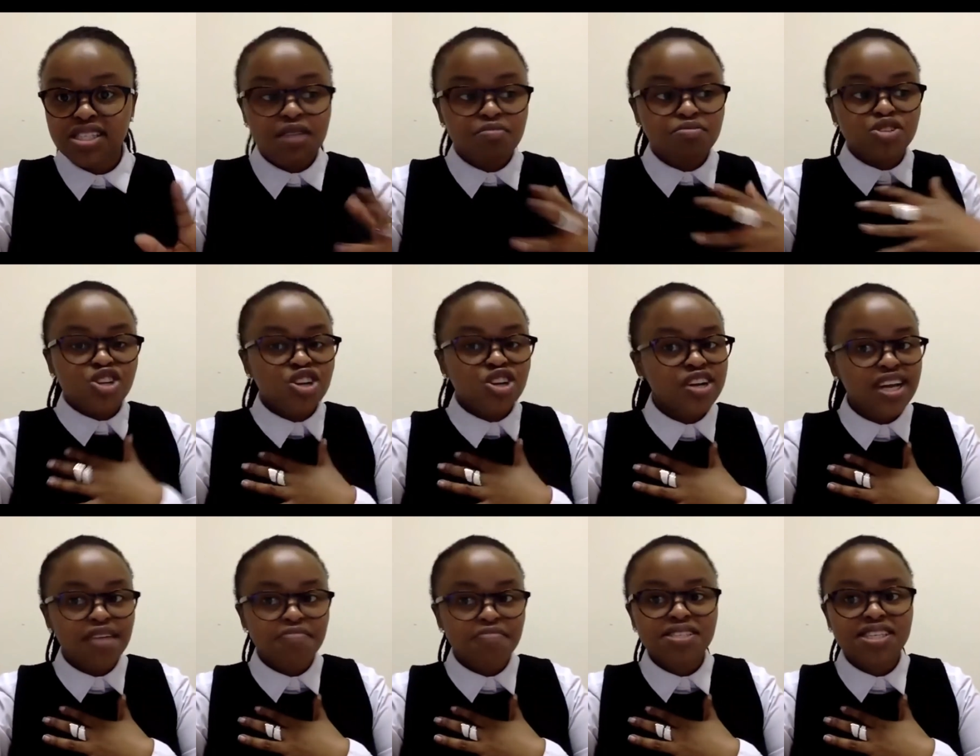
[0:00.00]
I'm
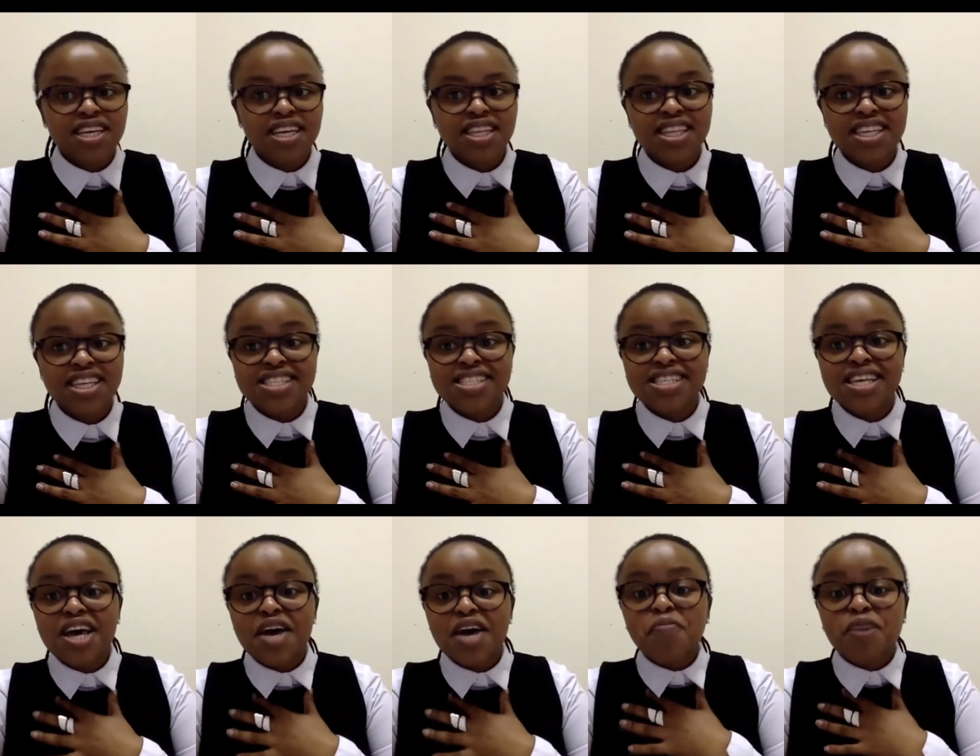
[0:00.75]
sorry I'm saying
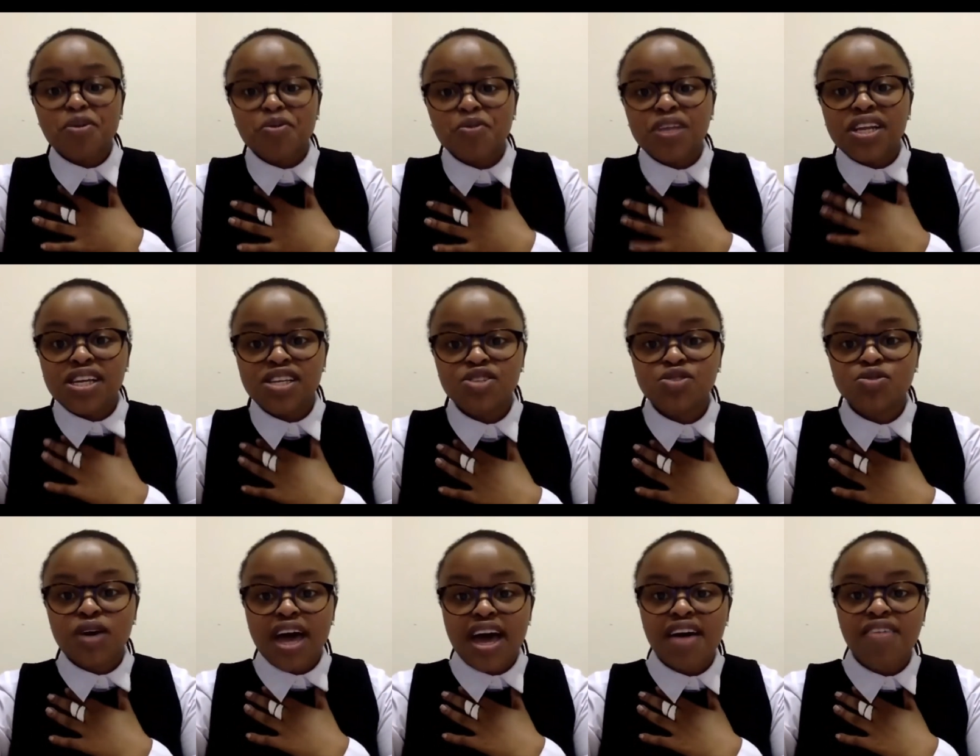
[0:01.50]
this, but we need
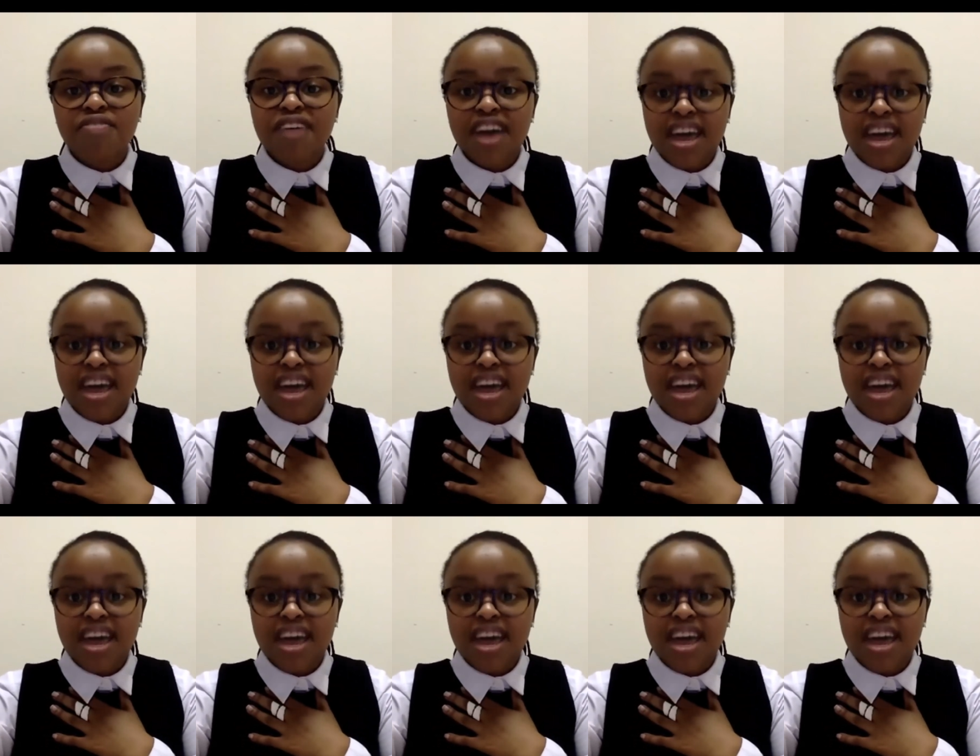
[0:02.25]
to have